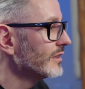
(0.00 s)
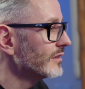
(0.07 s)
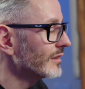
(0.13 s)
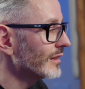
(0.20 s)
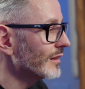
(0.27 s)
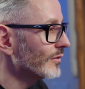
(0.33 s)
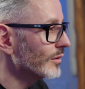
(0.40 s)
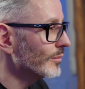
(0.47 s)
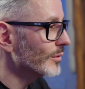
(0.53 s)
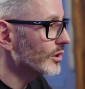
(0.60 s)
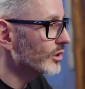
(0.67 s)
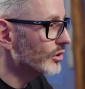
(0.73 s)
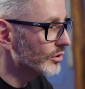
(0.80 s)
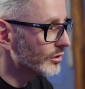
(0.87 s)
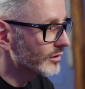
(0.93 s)
to give
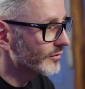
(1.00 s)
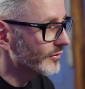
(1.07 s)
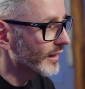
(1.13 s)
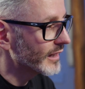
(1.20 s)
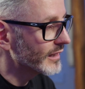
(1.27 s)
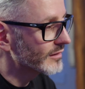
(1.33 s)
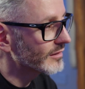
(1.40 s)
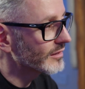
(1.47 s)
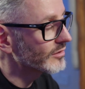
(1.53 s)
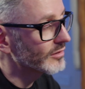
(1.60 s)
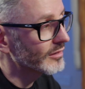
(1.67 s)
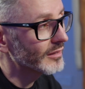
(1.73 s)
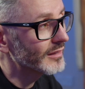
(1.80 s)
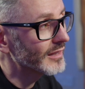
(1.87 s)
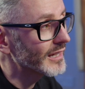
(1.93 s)
them good advice
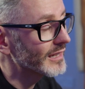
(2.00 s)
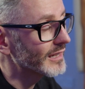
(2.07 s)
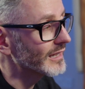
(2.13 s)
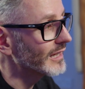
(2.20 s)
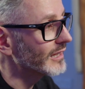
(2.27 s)
so that they can